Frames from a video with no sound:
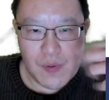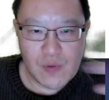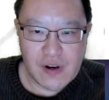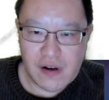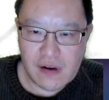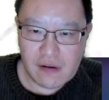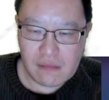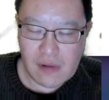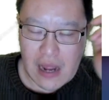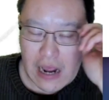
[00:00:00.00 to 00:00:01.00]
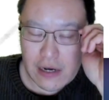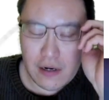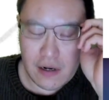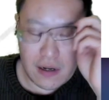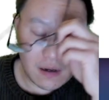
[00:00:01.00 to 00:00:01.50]
built this. I
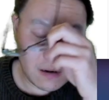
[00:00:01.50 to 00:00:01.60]
did an